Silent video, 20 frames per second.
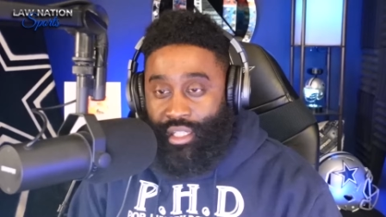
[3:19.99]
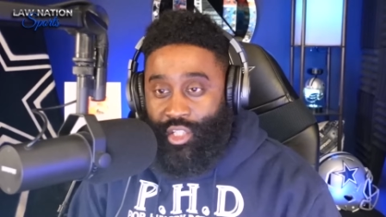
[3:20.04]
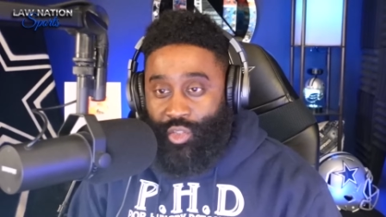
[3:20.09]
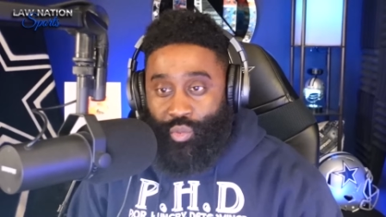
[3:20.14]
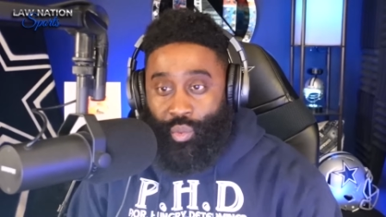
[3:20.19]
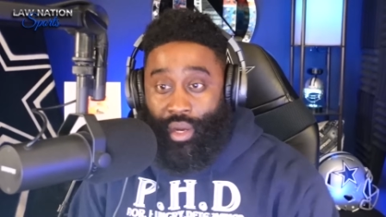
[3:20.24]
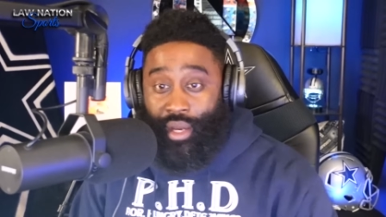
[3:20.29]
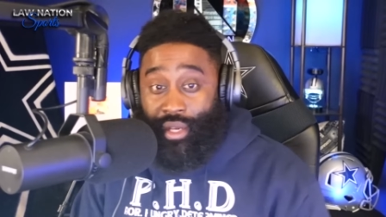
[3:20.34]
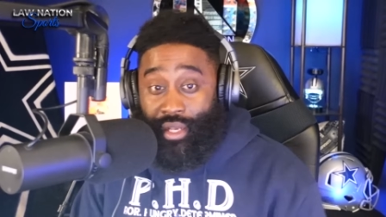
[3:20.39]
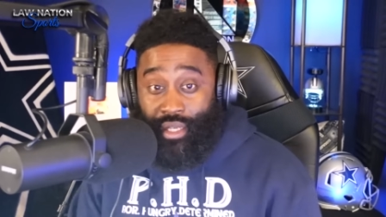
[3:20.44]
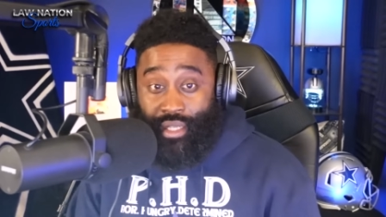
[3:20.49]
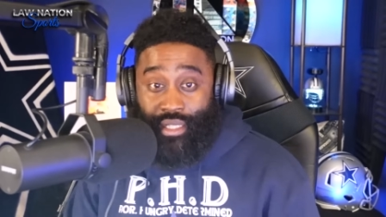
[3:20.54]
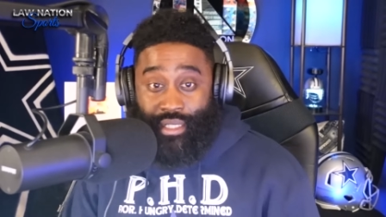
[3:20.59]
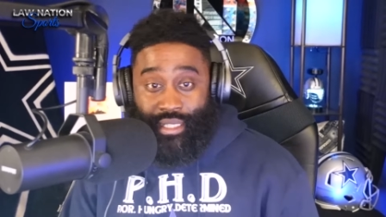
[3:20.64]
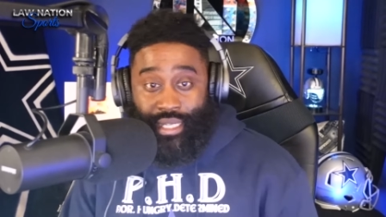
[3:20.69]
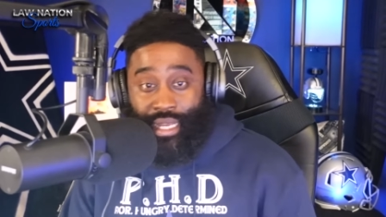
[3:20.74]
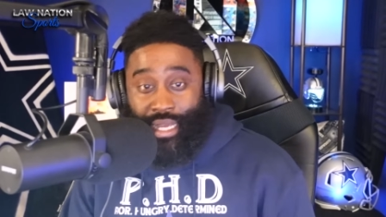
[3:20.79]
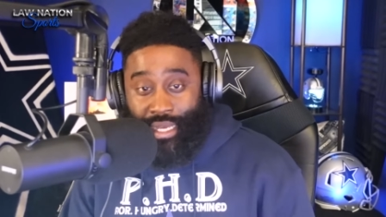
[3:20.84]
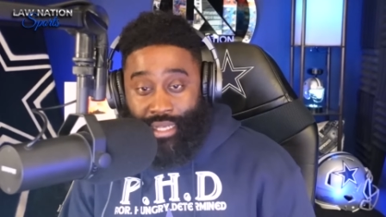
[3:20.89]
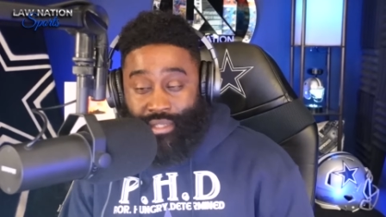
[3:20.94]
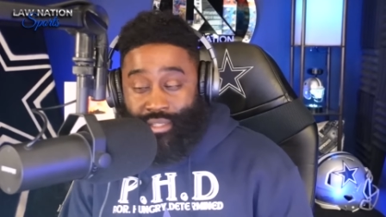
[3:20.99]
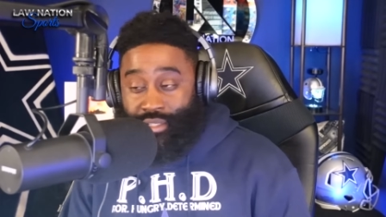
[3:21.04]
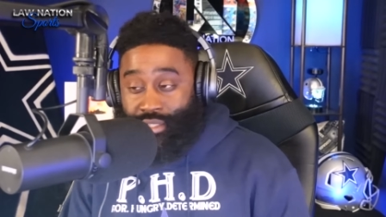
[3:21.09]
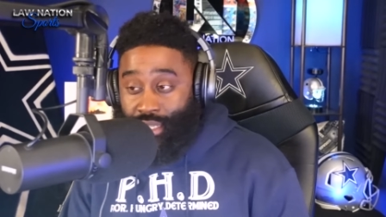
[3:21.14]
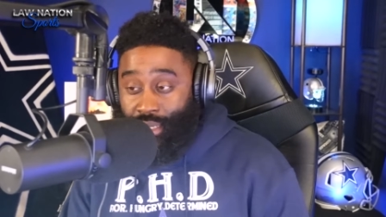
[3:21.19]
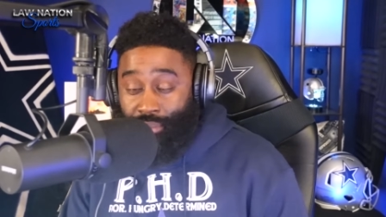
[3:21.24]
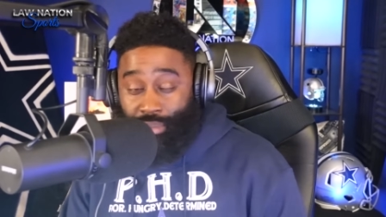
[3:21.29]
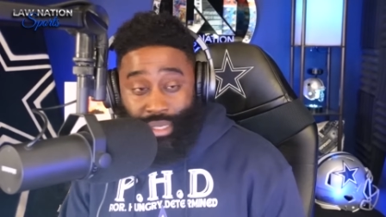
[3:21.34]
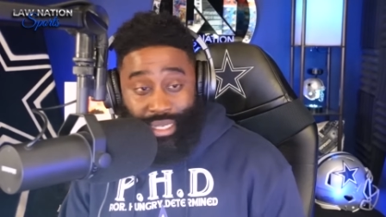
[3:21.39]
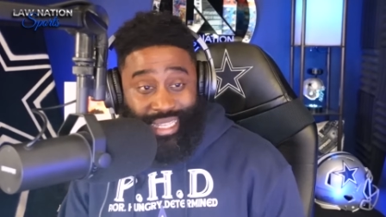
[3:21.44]
That's why they are a tad
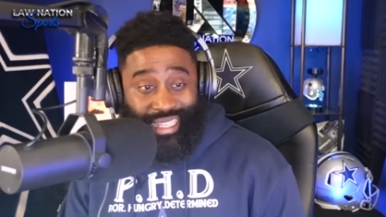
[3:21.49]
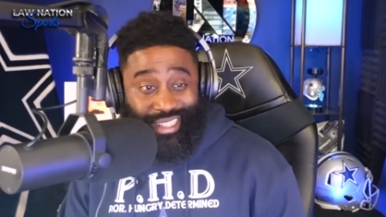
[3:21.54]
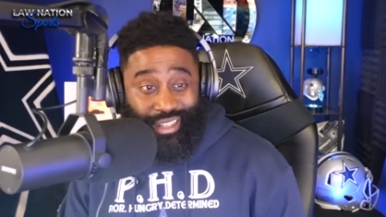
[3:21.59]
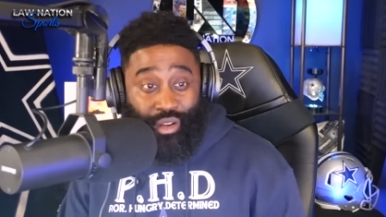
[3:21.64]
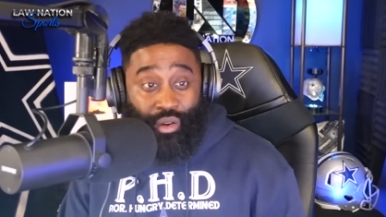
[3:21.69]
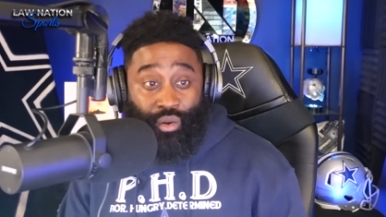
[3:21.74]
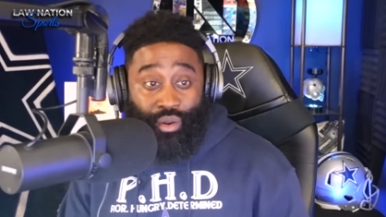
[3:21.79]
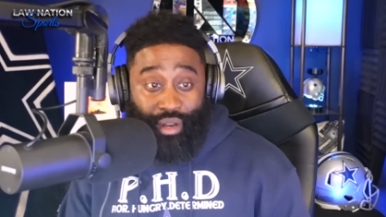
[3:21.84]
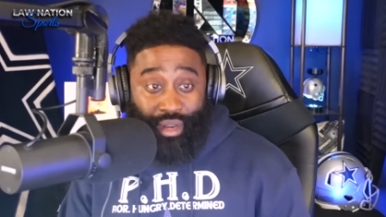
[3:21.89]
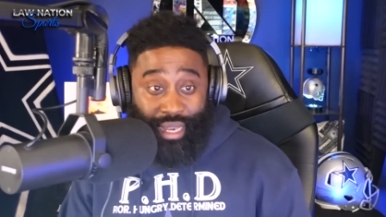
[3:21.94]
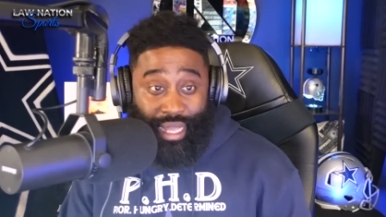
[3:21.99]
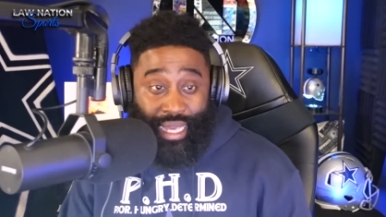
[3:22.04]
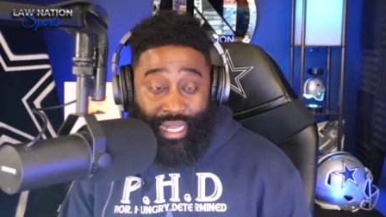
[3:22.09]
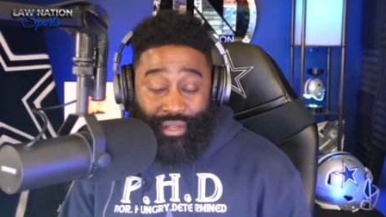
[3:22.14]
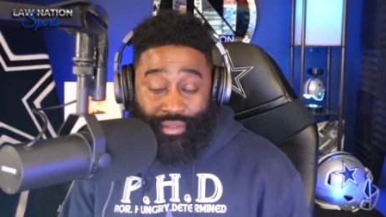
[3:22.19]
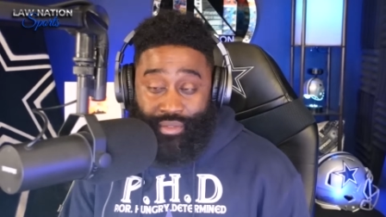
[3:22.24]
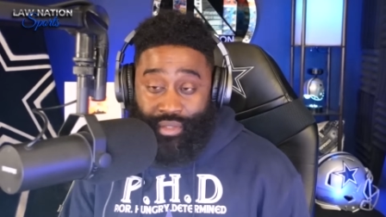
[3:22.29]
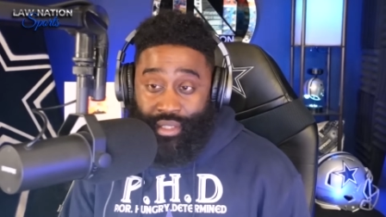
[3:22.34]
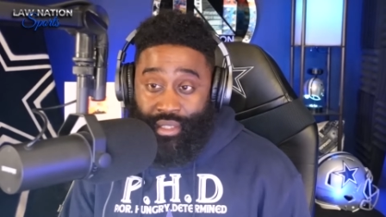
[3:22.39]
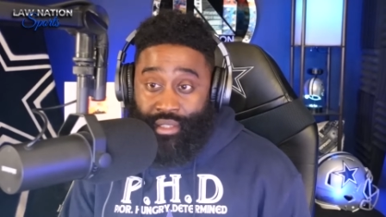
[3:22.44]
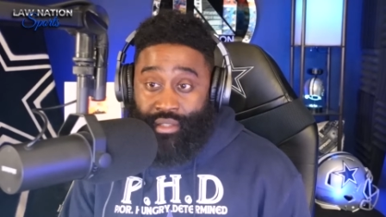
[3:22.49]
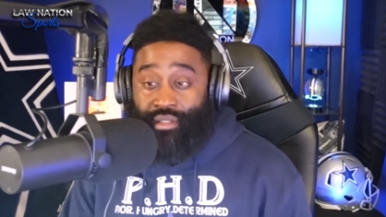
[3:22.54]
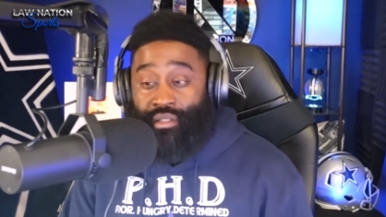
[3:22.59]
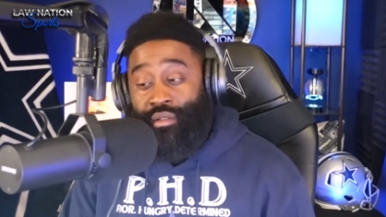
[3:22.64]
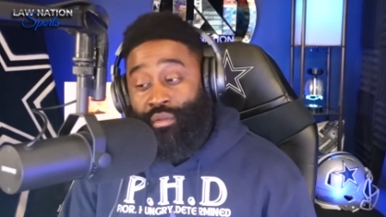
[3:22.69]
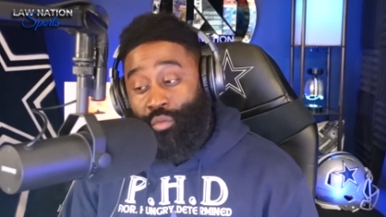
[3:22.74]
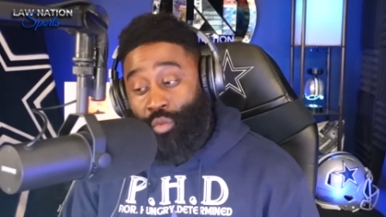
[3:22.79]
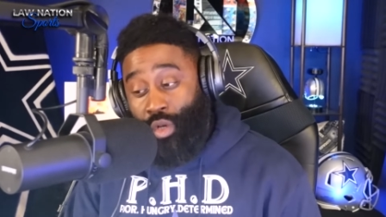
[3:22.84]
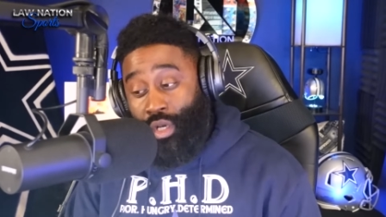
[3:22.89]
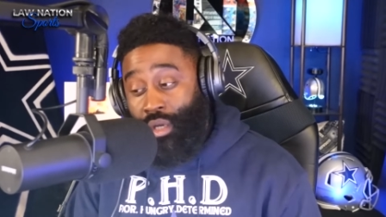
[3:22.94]
step late on a lot of things.
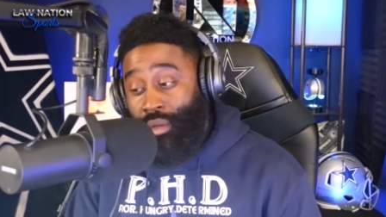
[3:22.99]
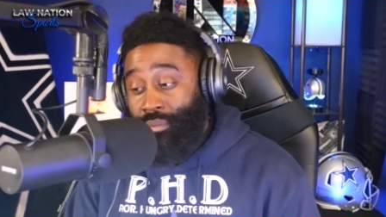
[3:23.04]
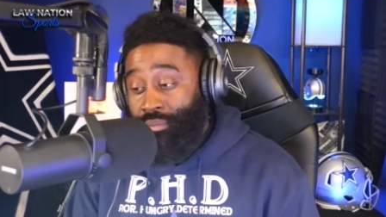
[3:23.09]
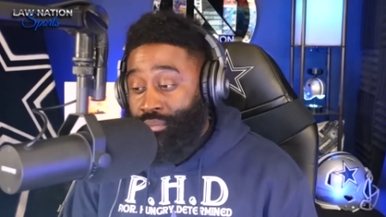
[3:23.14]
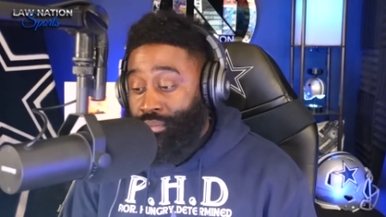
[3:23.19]
Well,